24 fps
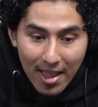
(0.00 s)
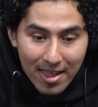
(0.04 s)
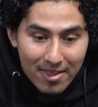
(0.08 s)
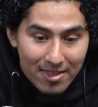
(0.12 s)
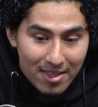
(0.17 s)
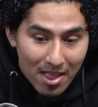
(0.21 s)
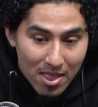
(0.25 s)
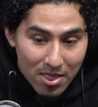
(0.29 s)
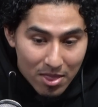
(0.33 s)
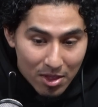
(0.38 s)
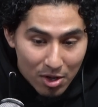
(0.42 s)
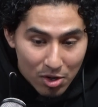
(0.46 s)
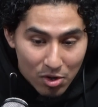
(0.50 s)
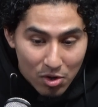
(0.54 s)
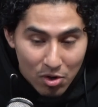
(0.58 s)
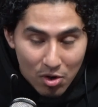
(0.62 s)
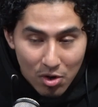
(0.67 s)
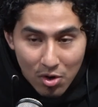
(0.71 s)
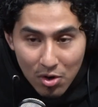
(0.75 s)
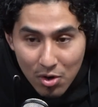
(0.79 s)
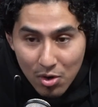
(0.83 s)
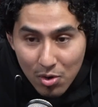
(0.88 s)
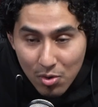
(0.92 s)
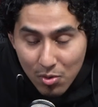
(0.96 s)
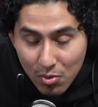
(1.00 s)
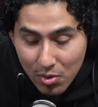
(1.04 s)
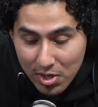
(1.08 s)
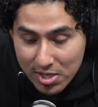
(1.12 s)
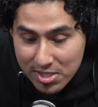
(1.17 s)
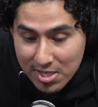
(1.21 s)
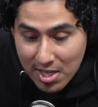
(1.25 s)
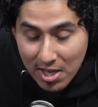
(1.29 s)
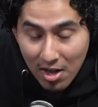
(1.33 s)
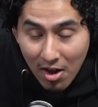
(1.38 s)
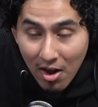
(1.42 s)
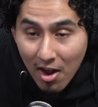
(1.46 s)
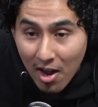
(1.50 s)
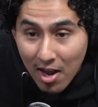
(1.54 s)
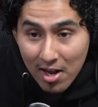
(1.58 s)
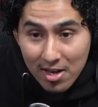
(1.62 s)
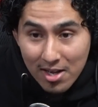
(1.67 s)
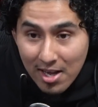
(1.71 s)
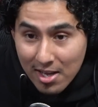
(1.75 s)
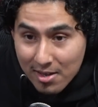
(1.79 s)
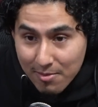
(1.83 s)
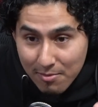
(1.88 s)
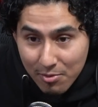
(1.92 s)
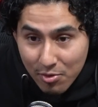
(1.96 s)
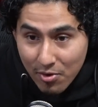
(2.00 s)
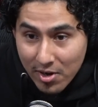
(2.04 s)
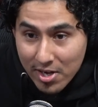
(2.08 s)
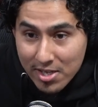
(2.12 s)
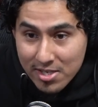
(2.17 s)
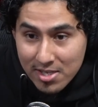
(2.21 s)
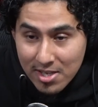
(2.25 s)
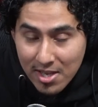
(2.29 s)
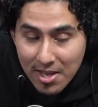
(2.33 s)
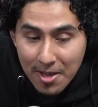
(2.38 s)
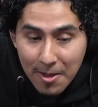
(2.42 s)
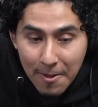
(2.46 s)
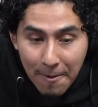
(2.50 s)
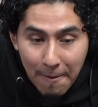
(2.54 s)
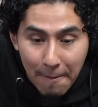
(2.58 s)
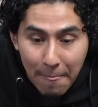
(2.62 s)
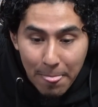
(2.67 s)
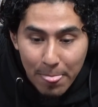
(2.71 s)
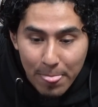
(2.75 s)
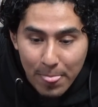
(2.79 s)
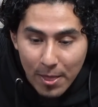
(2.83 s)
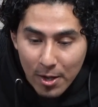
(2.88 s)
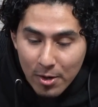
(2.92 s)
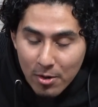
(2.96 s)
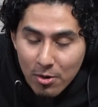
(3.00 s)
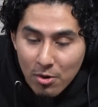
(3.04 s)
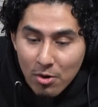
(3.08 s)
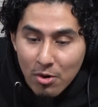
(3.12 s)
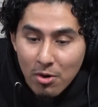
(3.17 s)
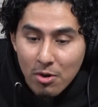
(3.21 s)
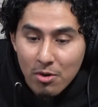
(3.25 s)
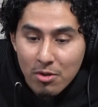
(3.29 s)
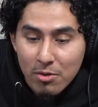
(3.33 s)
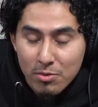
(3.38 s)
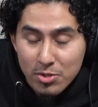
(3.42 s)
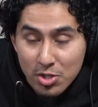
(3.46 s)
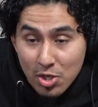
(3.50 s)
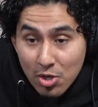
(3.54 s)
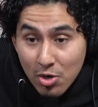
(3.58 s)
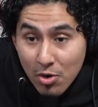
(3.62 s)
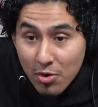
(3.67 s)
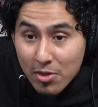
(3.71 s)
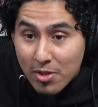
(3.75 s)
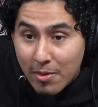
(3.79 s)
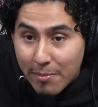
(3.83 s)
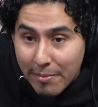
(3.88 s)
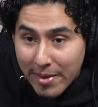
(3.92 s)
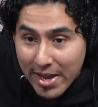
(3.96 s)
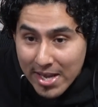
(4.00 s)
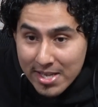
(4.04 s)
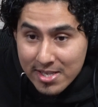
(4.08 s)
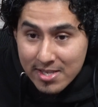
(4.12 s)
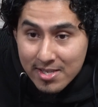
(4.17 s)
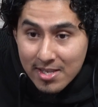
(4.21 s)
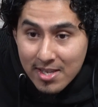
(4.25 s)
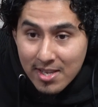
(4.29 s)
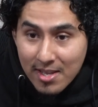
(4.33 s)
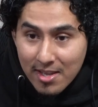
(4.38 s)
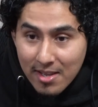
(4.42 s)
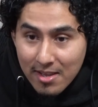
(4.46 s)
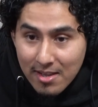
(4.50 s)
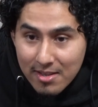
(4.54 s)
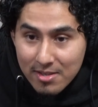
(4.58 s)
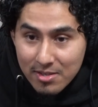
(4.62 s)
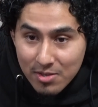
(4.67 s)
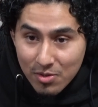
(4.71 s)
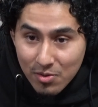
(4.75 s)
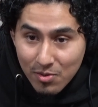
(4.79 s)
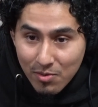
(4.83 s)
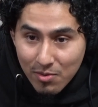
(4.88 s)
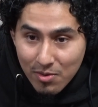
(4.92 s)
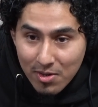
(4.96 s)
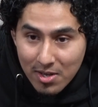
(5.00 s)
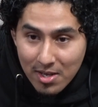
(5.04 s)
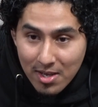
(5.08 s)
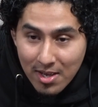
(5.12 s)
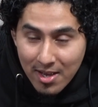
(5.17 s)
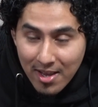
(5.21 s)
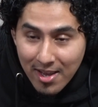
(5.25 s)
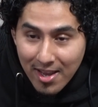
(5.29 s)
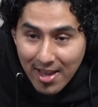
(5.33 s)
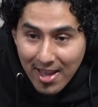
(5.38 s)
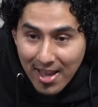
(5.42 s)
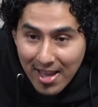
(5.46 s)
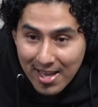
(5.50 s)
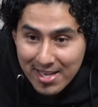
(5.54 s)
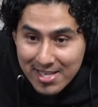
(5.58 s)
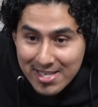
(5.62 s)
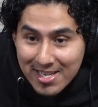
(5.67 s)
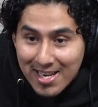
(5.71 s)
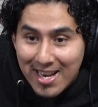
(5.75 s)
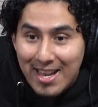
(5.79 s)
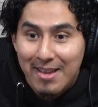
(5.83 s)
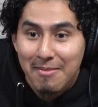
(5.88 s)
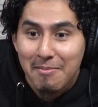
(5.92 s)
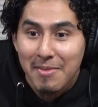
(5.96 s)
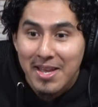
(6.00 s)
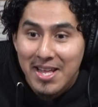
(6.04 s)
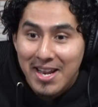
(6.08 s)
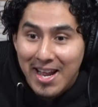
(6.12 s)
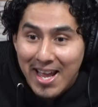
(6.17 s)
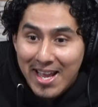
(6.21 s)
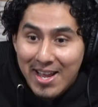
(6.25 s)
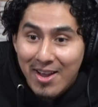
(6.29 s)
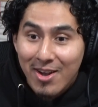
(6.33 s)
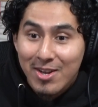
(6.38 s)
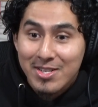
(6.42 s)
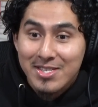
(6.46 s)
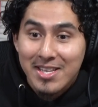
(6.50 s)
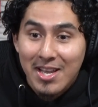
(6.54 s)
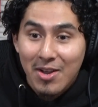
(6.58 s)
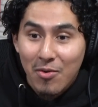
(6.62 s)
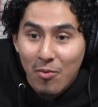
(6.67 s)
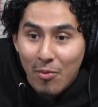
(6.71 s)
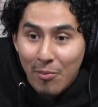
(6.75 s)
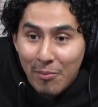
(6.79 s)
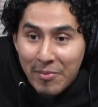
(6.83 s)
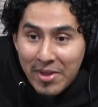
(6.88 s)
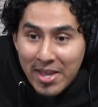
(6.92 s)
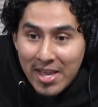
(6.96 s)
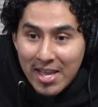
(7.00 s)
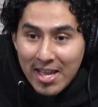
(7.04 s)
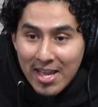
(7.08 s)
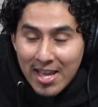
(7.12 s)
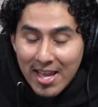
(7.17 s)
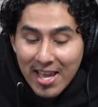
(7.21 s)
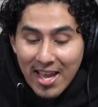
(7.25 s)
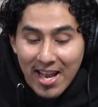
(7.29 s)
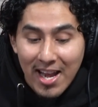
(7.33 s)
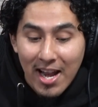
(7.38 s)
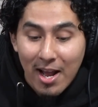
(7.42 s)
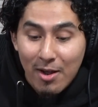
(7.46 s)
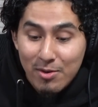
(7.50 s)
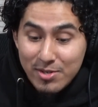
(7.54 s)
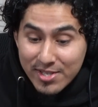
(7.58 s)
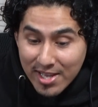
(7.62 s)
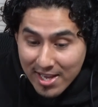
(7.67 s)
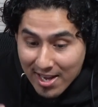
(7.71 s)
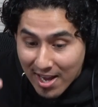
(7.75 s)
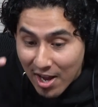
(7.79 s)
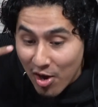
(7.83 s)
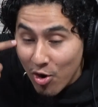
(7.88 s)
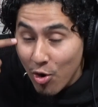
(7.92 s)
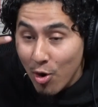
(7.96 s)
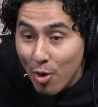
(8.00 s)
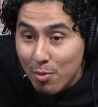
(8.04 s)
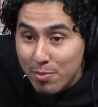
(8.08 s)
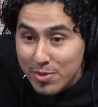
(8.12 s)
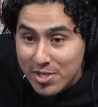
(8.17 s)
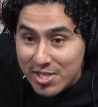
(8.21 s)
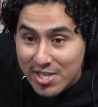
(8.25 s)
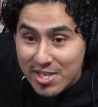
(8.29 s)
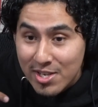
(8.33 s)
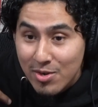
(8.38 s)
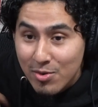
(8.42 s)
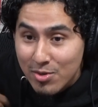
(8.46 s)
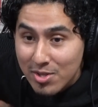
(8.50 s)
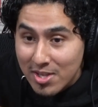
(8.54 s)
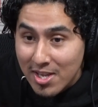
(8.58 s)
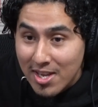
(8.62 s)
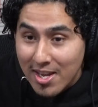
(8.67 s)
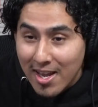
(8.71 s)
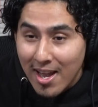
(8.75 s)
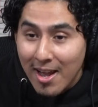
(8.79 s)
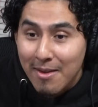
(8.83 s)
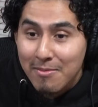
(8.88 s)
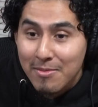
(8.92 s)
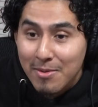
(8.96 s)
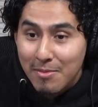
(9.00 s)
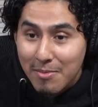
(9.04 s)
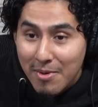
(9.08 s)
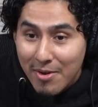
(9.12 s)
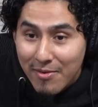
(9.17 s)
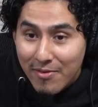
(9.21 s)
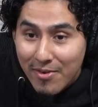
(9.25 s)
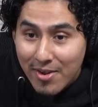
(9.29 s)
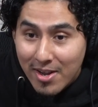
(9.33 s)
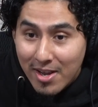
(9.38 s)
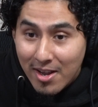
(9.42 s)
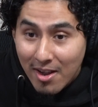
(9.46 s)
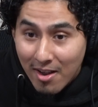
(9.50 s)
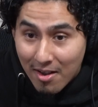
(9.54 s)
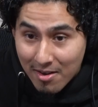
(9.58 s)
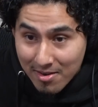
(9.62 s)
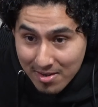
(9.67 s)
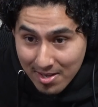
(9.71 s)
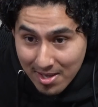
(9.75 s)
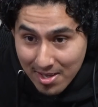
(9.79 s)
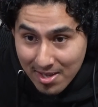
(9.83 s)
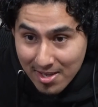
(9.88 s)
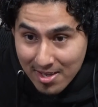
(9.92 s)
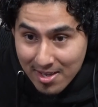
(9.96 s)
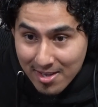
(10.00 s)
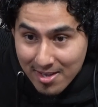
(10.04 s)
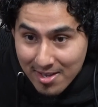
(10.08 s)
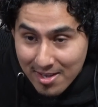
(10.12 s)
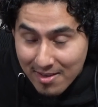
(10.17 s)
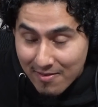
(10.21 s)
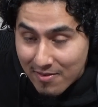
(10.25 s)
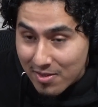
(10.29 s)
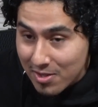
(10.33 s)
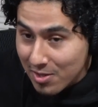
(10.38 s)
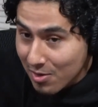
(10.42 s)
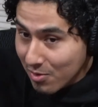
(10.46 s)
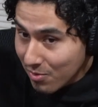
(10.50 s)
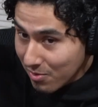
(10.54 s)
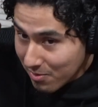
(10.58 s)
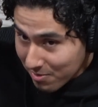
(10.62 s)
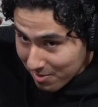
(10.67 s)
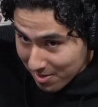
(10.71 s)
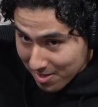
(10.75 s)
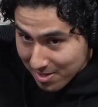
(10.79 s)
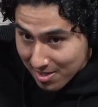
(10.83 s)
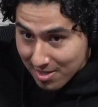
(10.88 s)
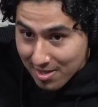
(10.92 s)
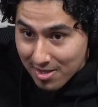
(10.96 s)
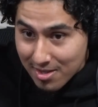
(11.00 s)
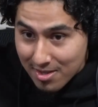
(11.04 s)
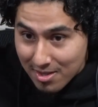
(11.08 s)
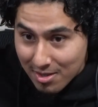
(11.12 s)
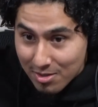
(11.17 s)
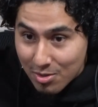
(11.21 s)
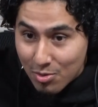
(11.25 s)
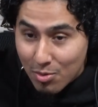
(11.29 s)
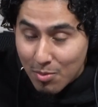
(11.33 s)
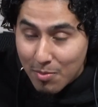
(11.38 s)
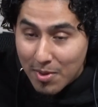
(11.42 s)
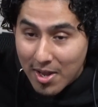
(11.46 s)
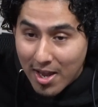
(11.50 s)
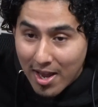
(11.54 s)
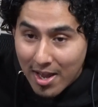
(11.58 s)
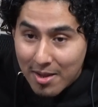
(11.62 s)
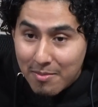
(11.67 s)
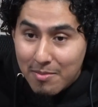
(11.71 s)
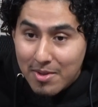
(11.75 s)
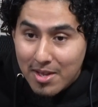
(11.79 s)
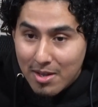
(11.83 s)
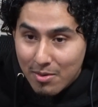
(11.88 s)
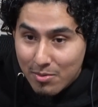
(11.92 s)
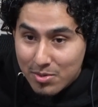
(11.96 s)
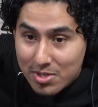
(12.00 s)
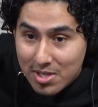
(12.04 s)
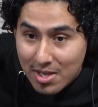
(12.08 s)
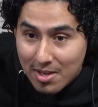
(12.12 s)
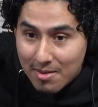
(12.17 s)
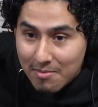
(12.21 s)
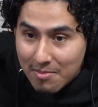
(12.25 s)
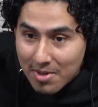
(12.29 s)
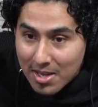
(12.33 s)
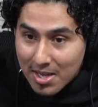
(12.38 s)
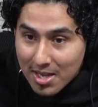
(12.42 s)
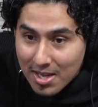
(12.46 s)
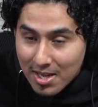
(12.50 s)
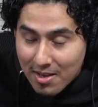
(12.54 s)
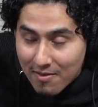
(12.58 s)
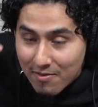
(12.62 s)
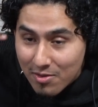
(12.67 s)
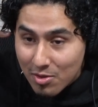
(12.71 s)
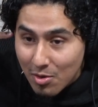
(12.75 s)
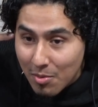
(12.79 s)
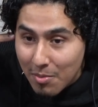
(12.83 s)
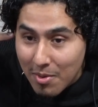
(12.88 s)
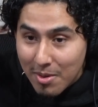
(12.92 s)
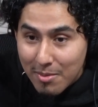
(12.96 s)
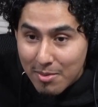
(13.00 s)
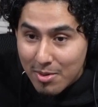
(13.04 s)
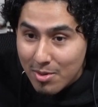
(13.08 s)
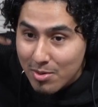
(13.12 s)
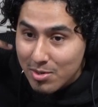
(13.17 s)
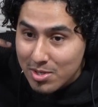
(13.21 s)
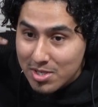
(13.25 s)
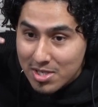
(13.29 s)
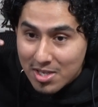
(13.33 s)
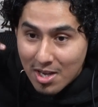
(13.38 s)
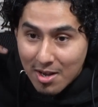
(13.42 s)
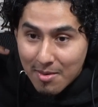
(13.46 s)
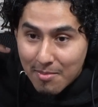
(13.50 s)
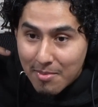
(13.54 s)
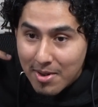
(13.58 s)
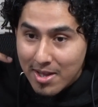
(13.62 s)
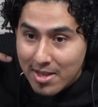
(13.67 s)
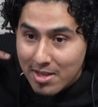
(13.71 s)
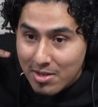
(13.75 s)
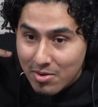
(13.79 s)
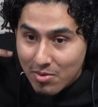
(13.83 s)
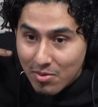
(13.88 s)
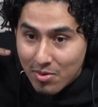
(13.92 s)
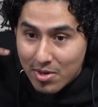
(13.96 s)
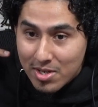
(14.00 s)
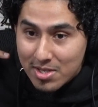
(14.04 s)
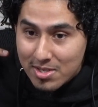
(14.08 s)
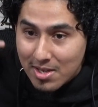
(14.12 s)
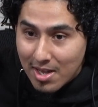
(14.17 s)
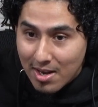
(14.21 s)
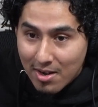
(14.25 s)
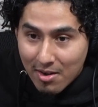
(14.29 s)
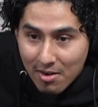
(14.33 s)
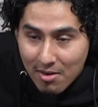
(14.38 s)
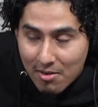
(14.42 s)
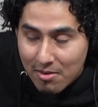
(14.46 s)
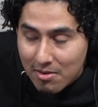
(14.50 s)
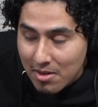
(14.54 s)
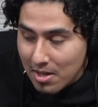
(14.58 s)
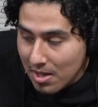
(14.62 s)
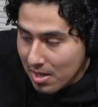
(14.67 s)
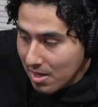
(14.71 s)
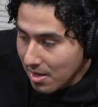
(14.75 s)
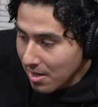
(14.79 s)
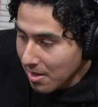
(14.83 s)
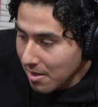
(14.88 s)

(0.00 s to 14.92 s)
And then the girl, because he honked like crazy, there was a girl in the back seat too. And she like made eye contact with me. And I was like, I hope she don't think I'm the motherfucker honking. Even though the dude behind me, it was him. Even though maybe you could tell by the noise. I don't know.